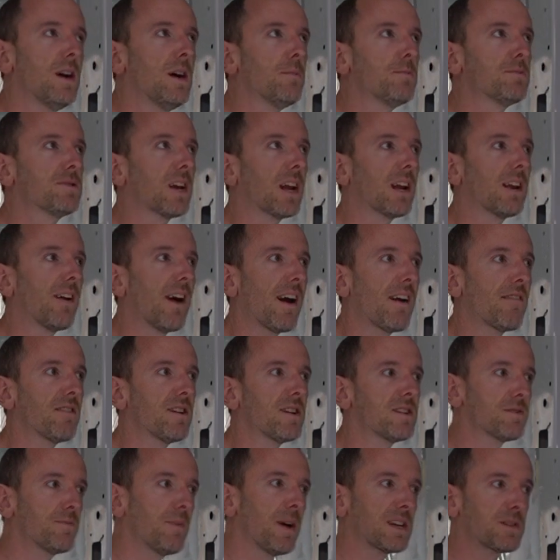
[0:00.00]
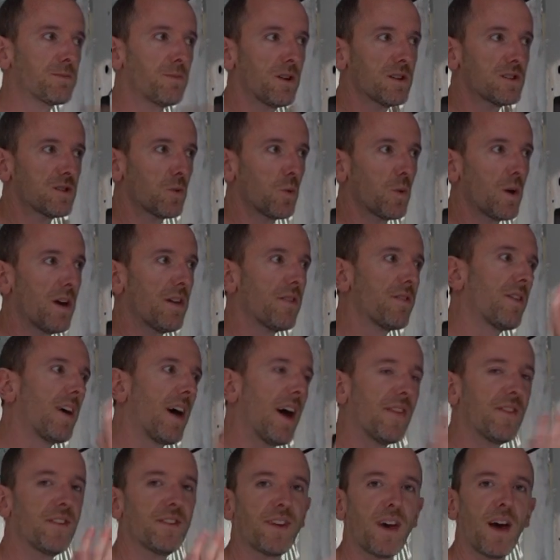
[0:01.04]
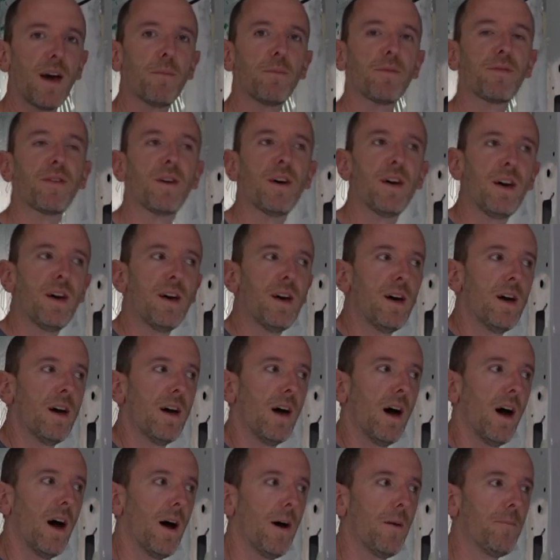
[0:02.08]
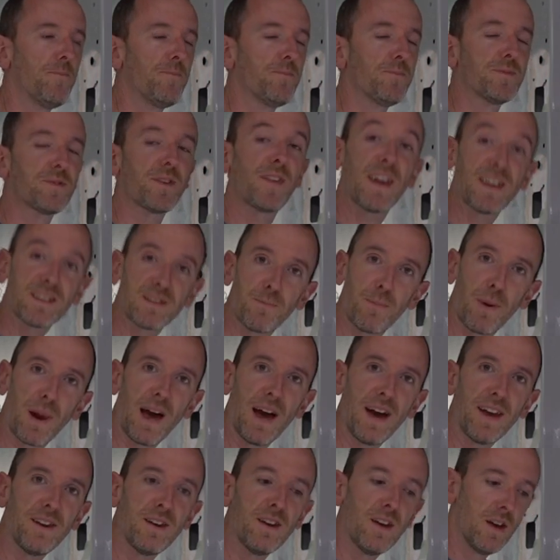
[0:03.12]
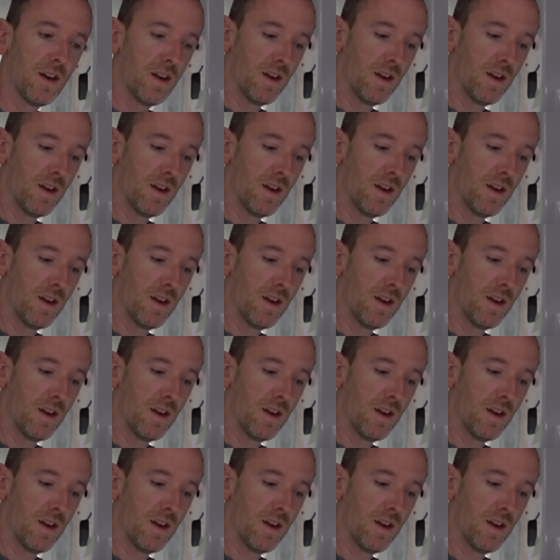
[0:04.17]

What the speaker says: particular area to maximise the width and the depth. So that's the plan.